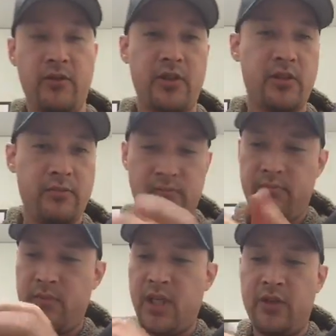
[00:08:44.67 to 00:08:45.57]
You just
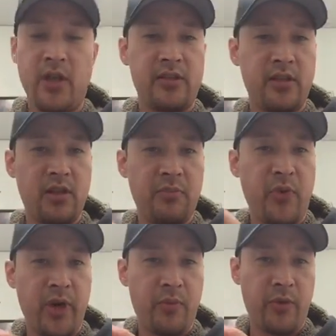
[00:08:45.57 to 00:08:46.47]
adjust it to the
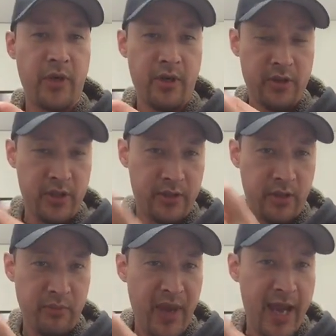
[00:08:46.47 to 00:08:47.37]
point where
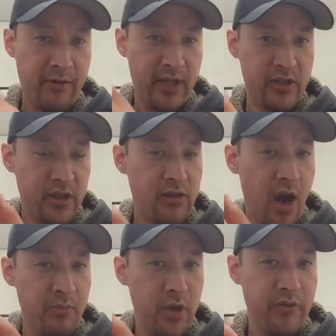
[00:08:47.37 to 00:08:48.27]
your battery is just
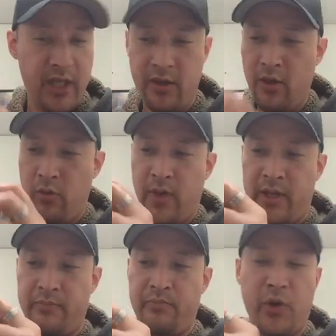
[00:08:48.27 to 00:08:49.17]
not moving. You don't
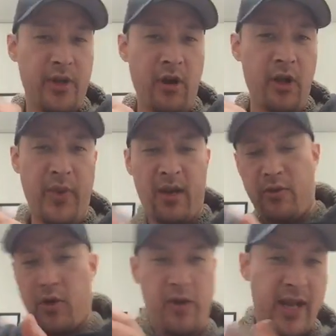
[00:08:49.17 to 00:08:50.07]
want to pull it all the way out
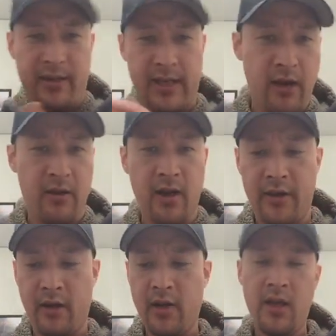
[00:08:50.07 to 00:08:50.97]
and crank it down on
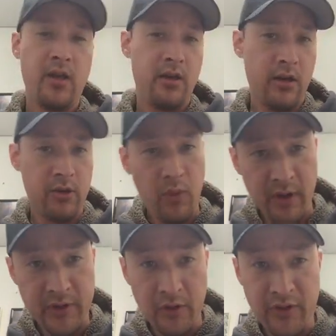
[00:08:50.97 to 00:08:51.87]
there. You're going to do one
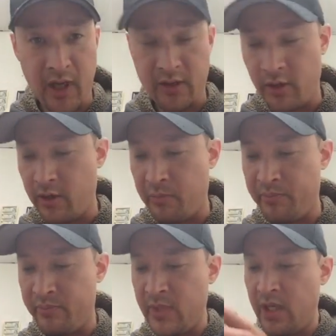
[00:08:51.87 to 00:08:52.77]
of two things. You're going
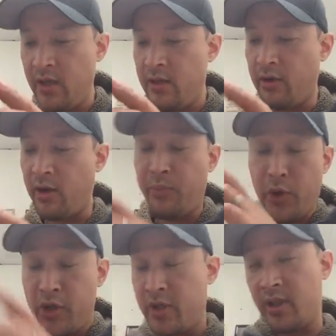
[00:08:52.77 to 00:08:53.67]
to
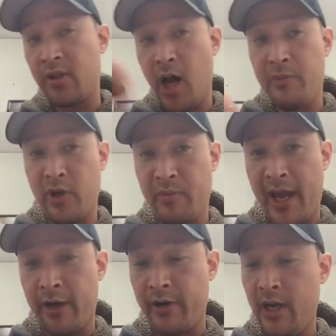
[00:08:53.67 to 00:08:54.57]
push in the top of your
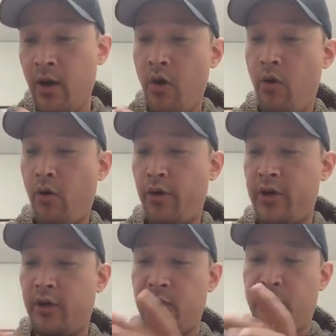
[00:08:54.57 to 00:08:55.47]
battery, or
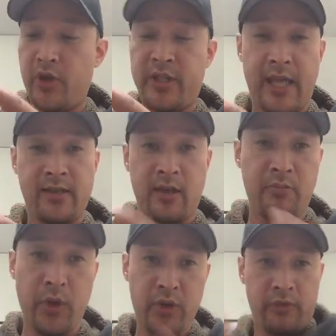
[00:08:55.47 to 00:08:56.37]
you're going to push that
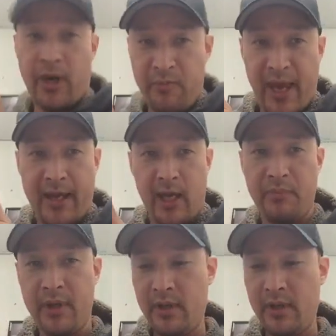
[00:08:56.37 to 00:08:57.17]
center post right back up.